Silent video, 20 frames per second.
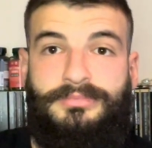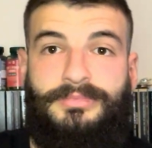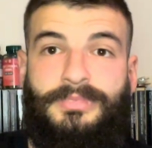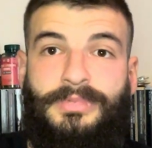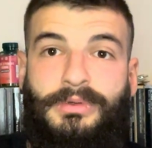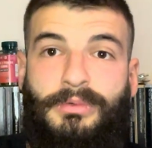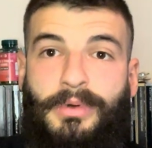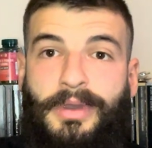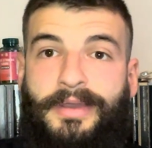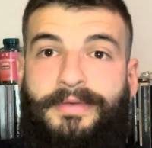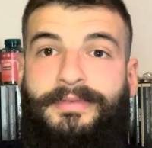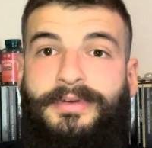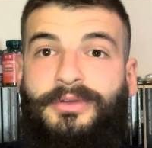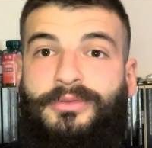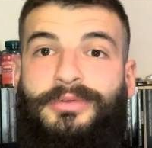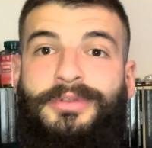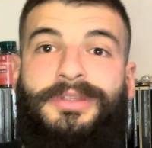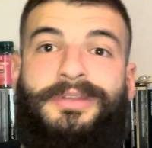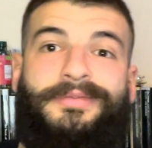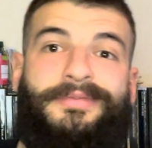whatever. You
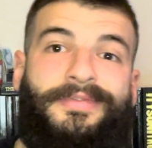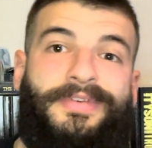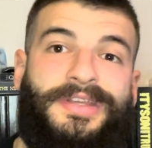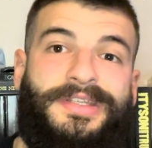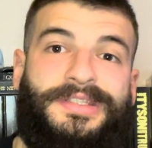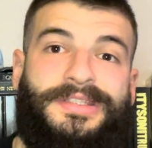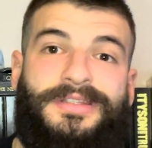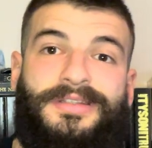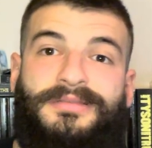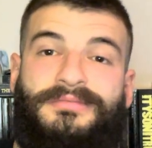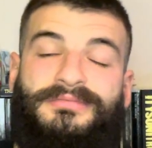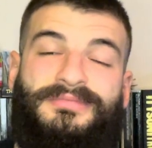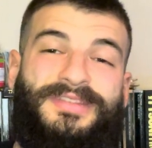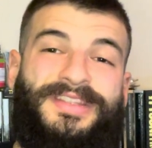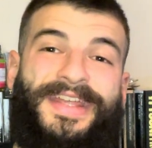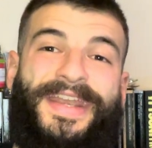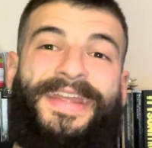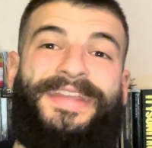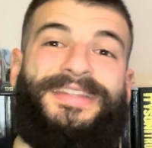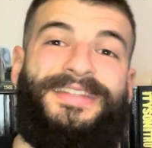want to invest in
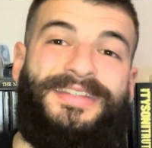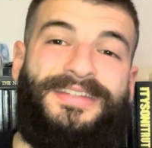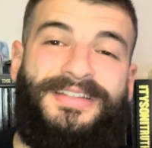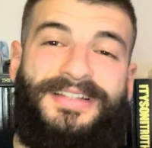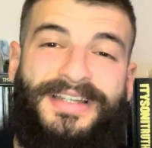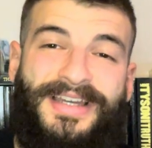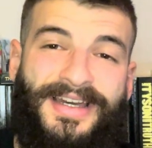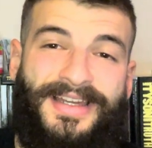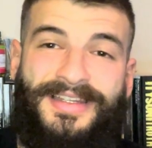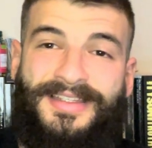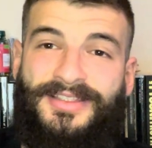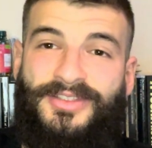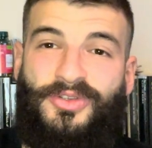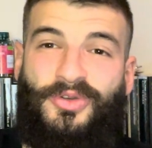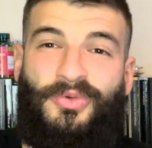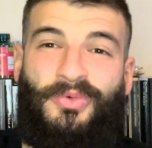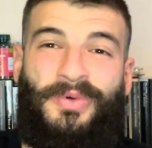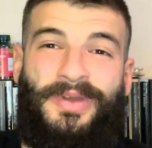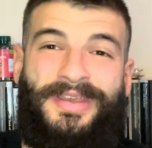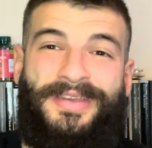trading cards
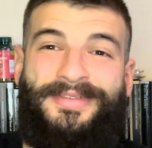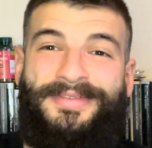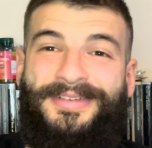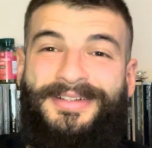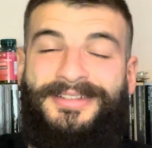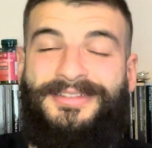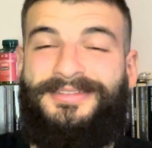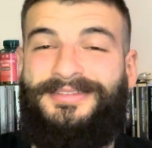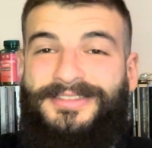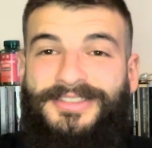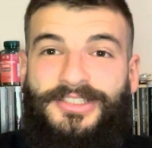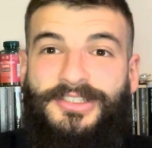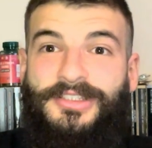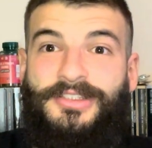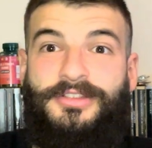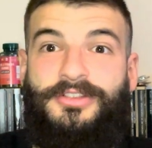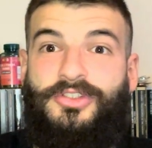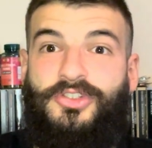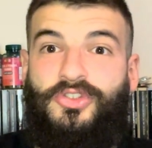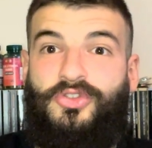or whatever,
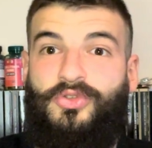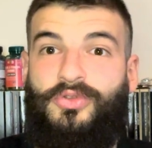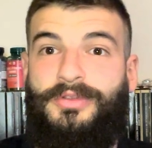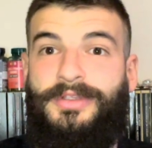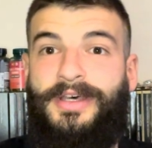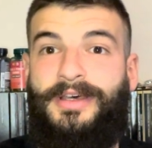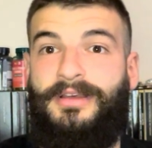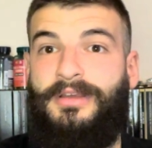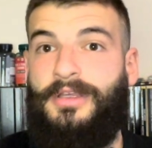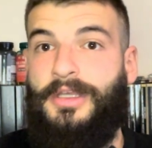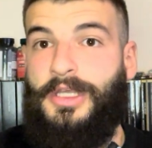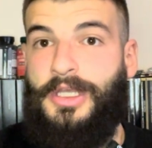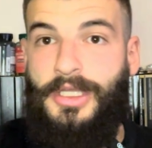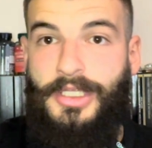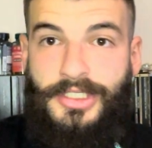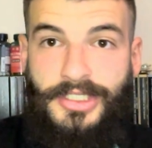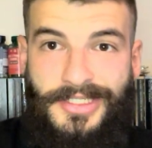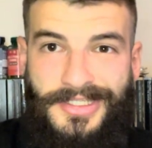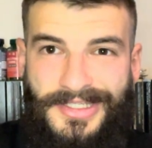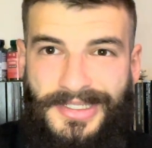just do that.
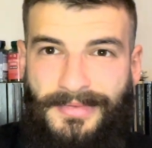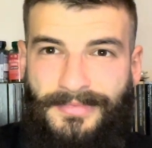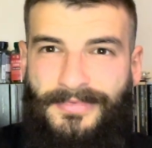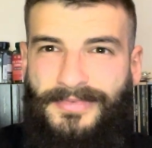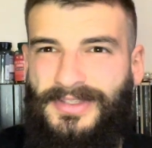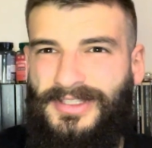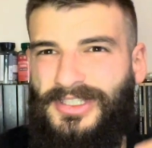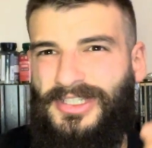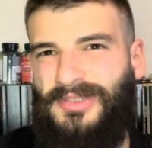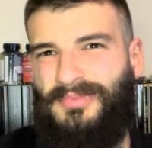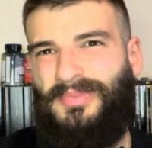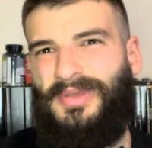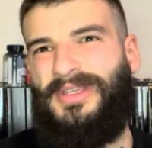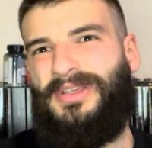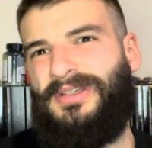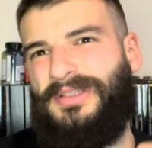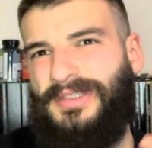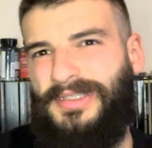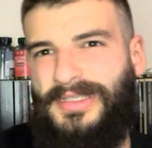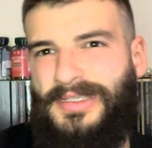Just something, just be
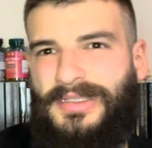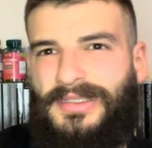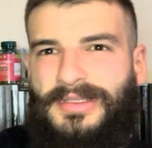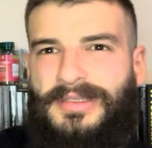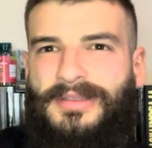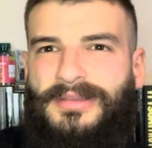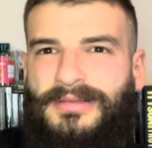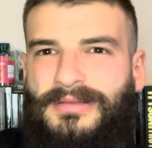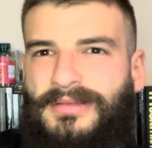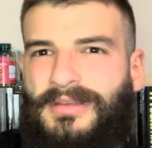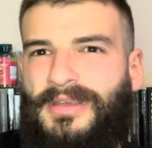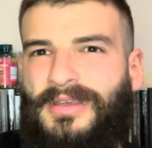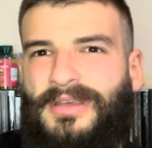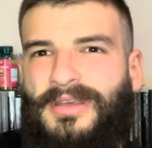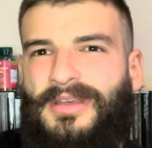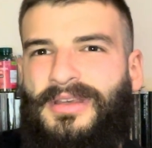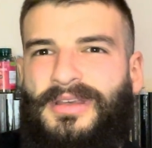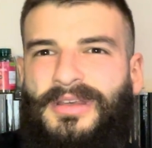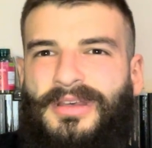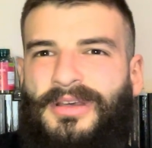consistent.
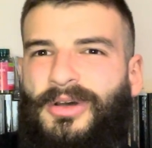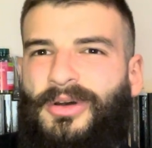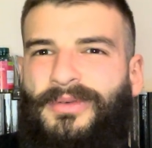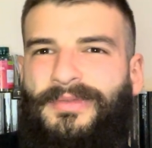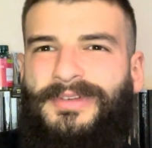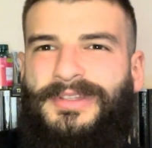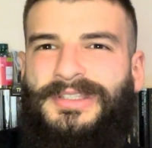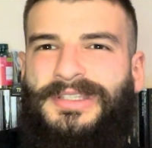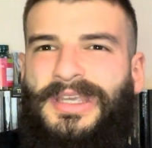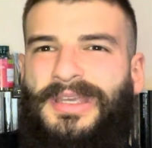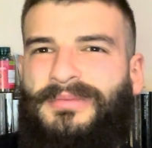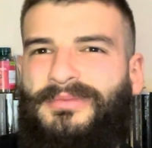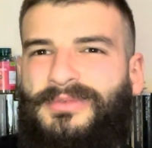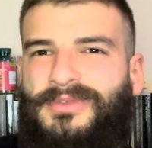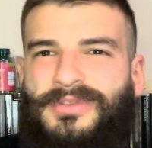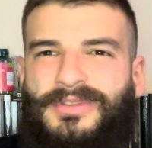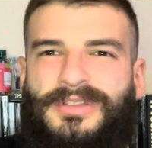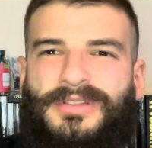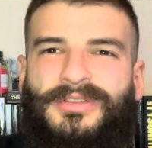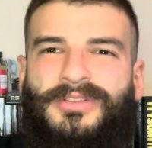Over time,
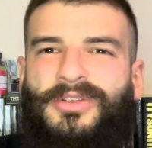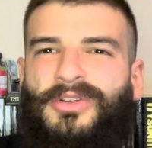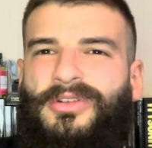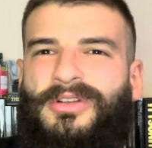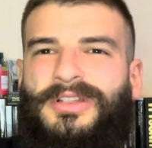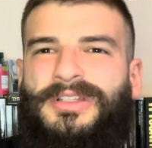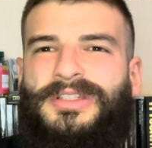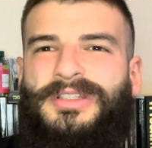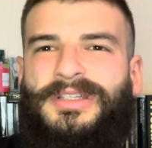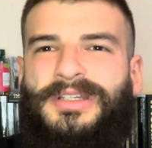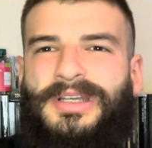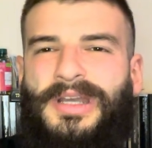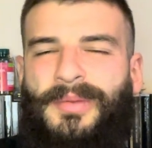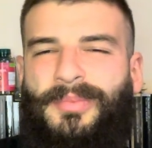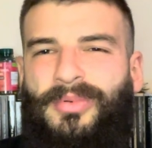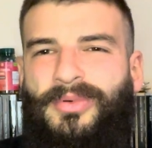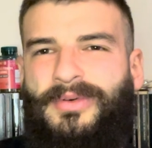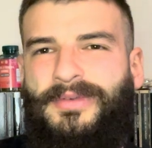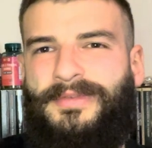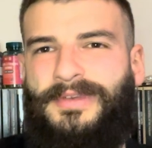you only need a
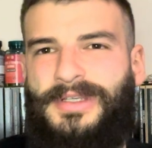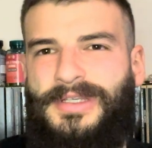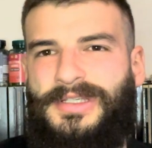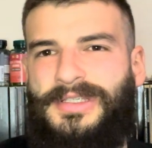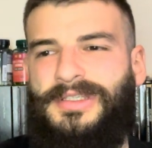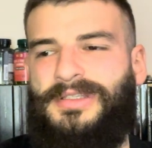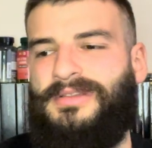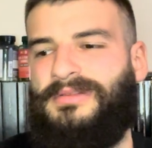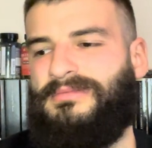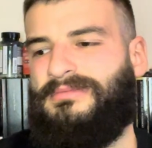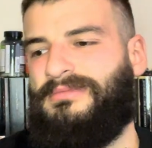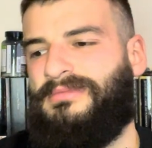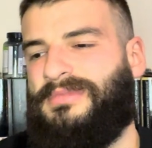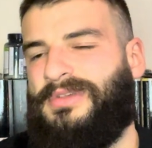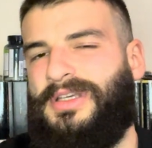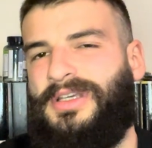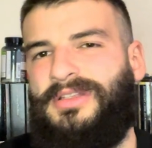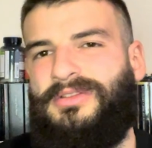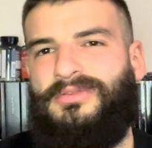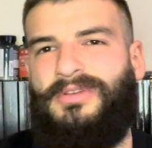couple of years
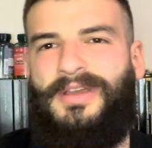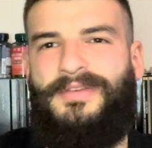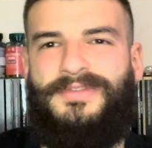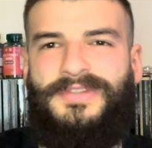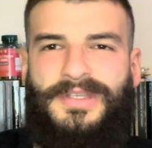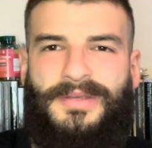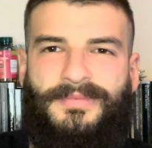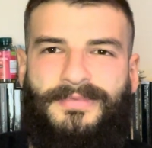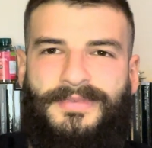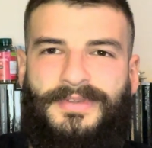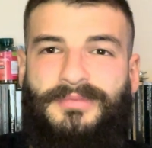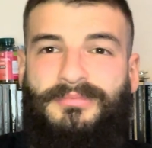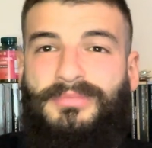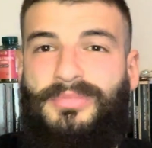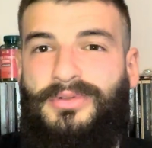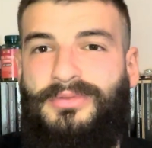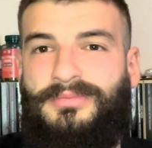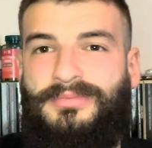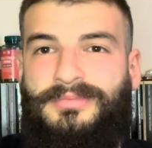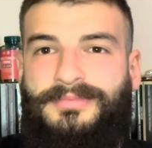and you have something,
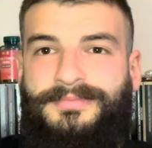boom.